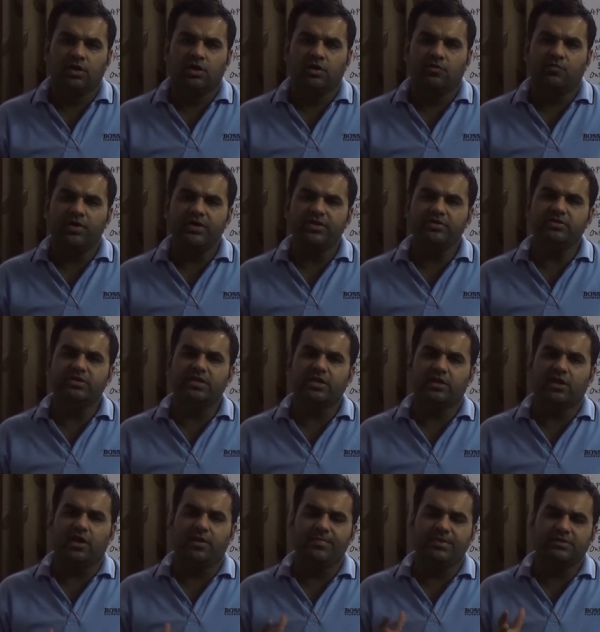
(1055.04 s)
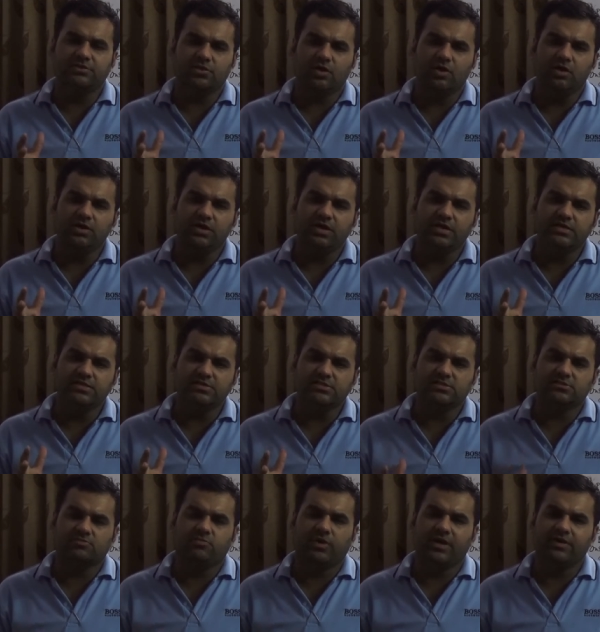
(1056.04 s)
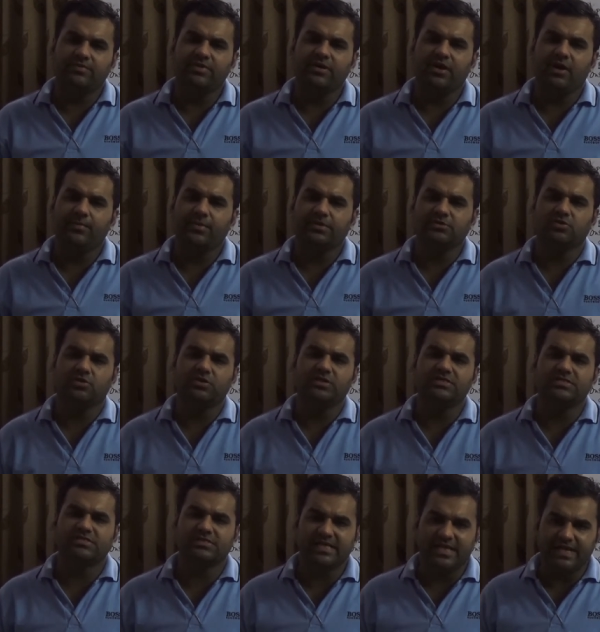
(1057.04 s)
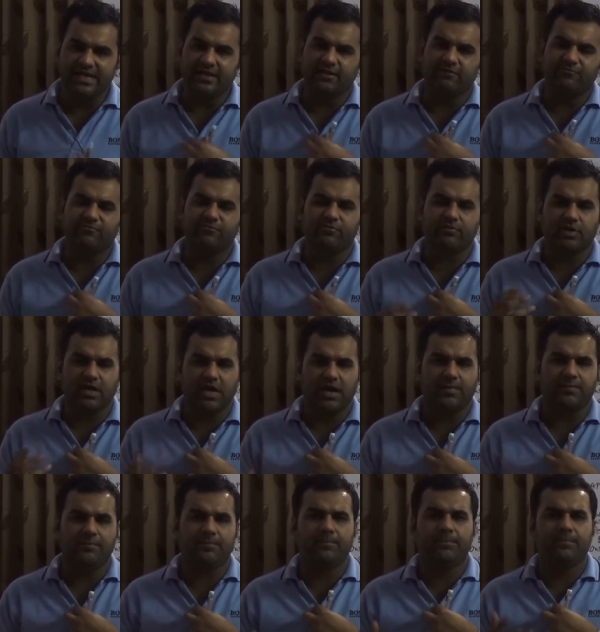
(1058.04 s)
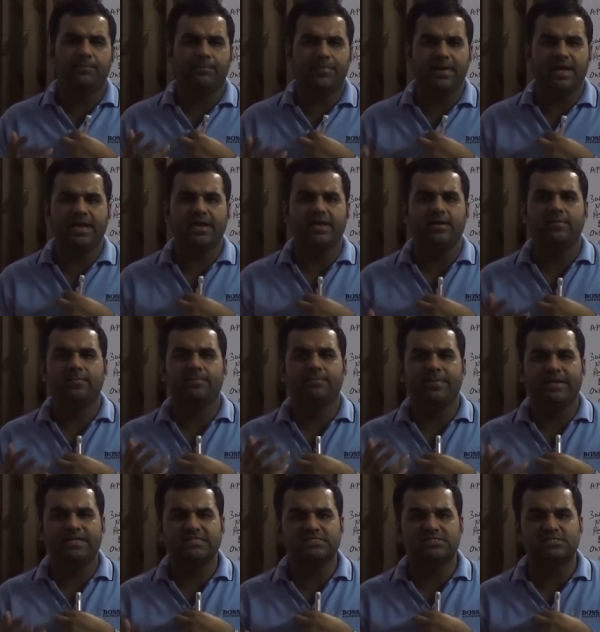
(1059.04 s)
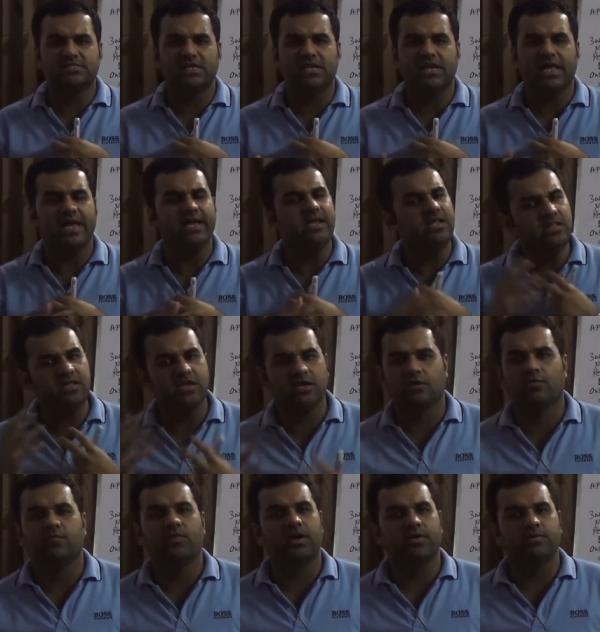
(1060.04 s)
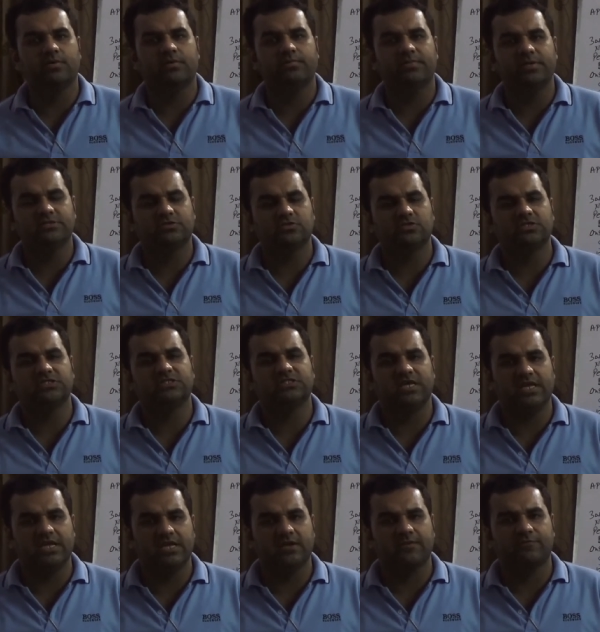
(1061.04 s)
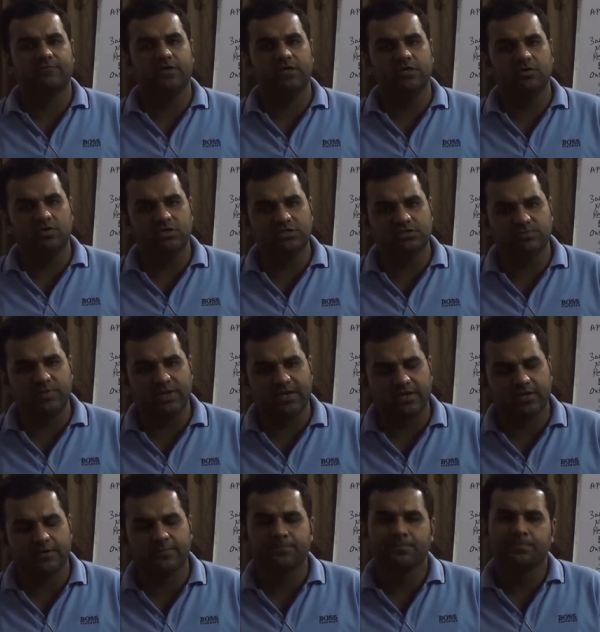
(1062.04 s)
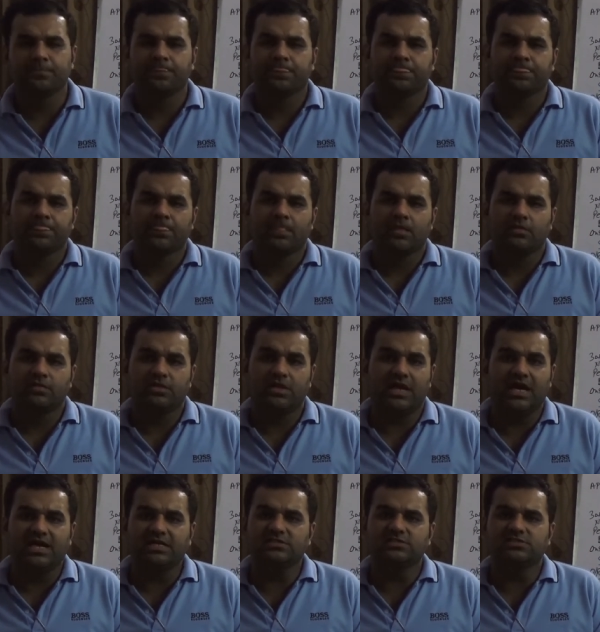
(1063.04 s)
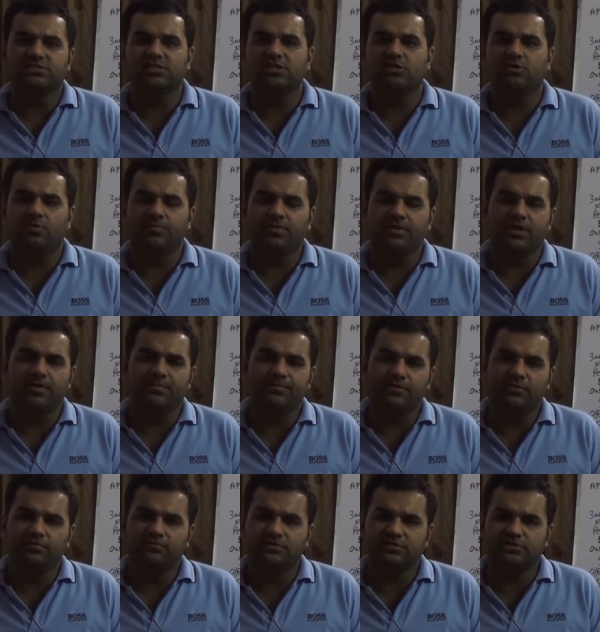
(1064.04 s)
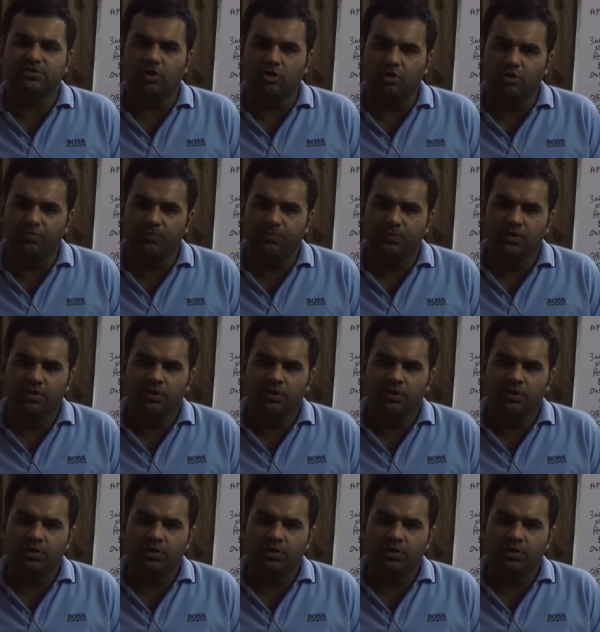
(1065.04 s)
what do you think amazon is whatever amazon is selling cup pen pencil anything whatever amazon is selling with due respect the largest e-commerce company of this globe